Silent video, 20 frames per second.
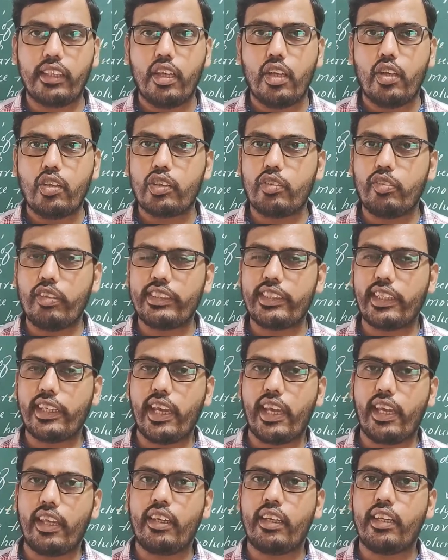So once
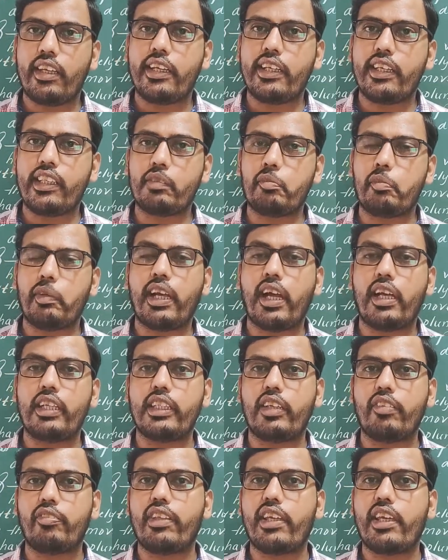again, it is because
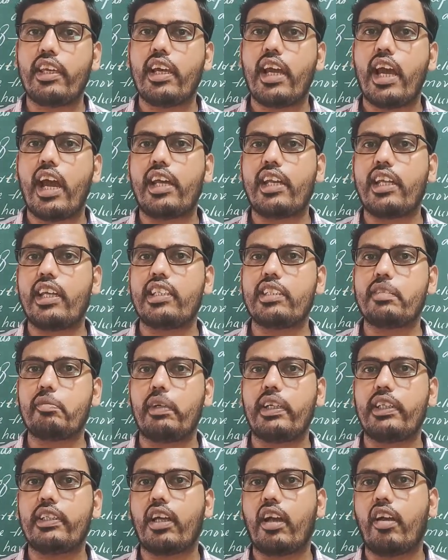of the
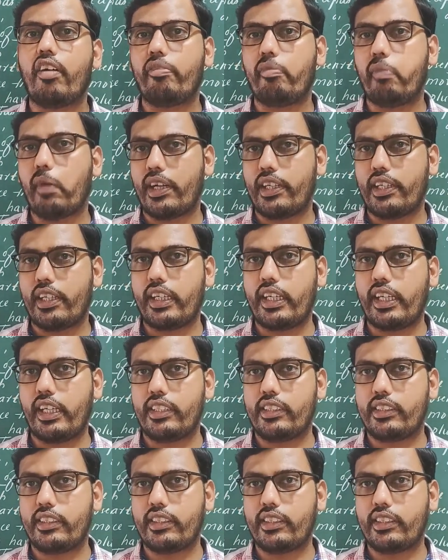arrangement of particles.